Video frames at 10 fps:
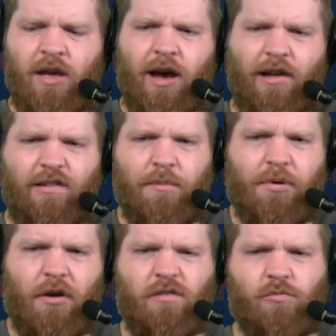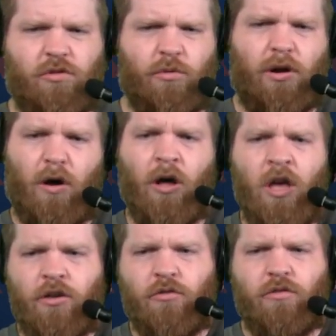IG posts. We'll do it all.
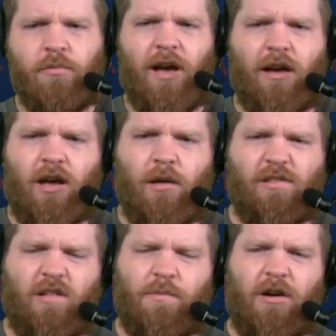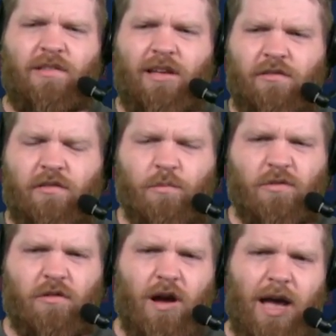YouTube.com/BearsNow to
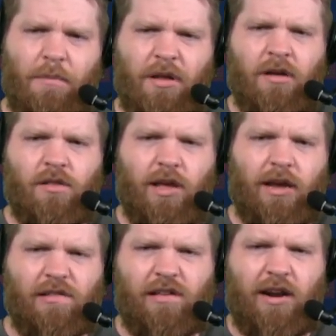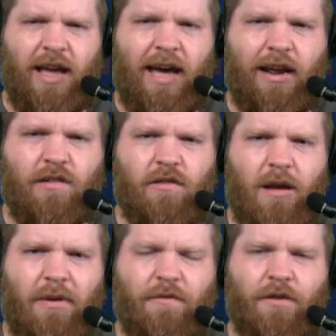subscribe. And, like I said, at
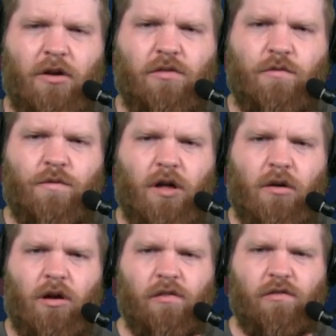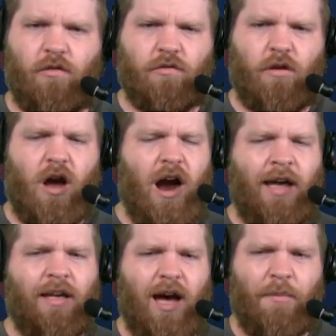HGramNFL to follow on social. All
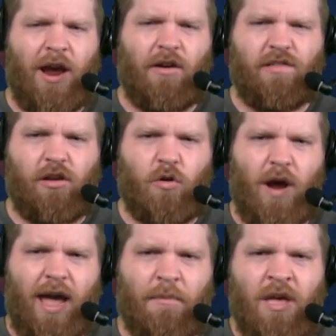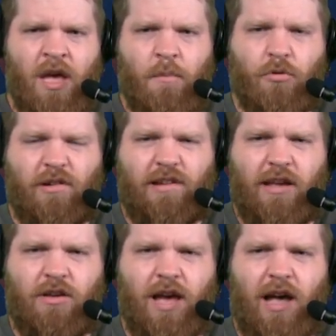right, I'm Harrison Graham.
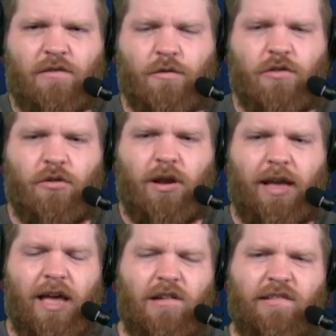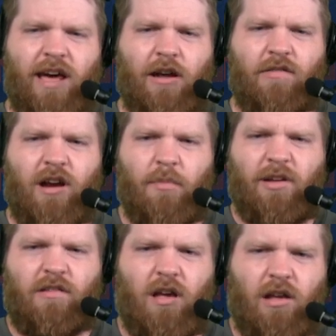Appreciate you guys for tuning in. Shout out
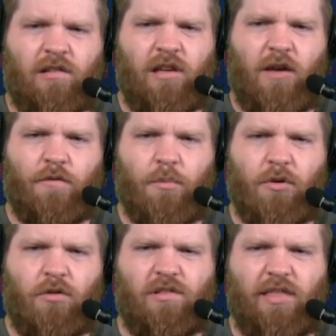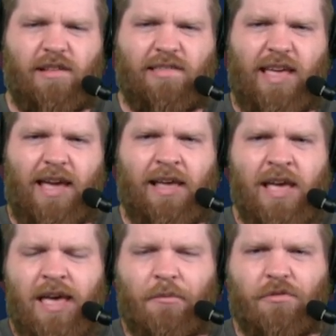Jeremy Chugs for producing this thing.
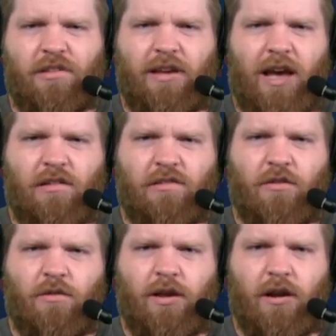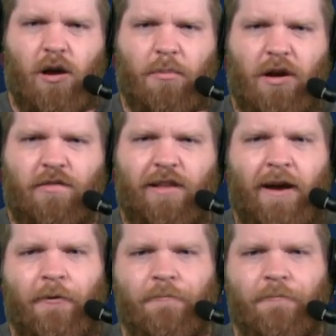And we'll see you guys soon here on Bears Now.